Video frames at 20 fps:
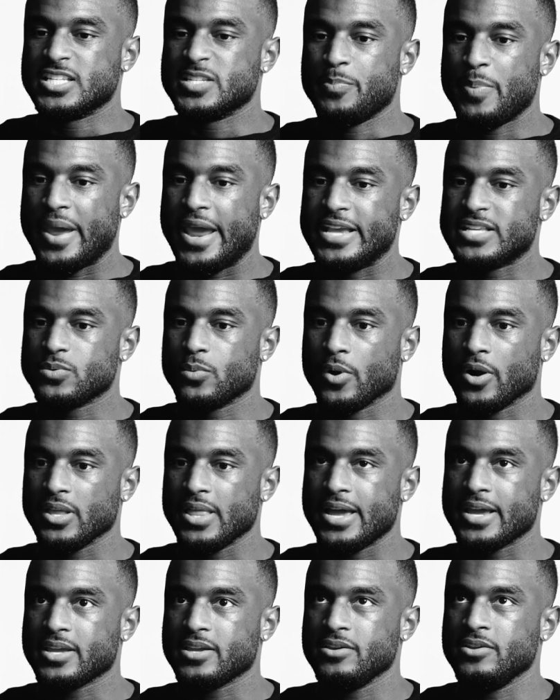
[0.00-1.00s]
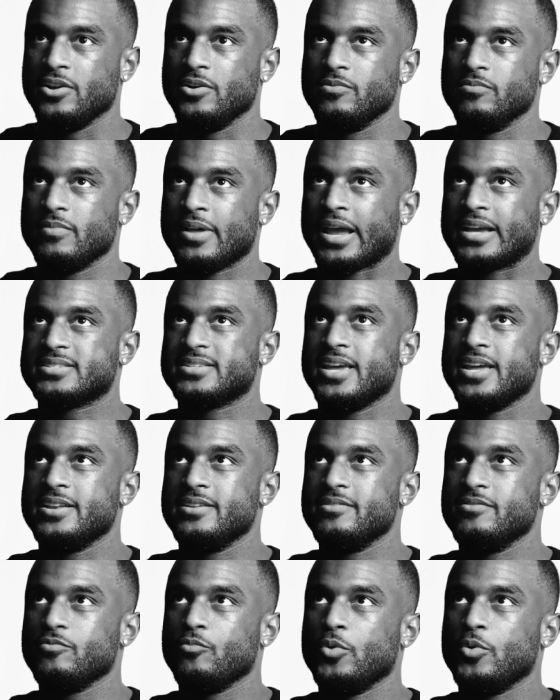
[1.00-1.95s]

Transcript: space where, like, you know, like I said,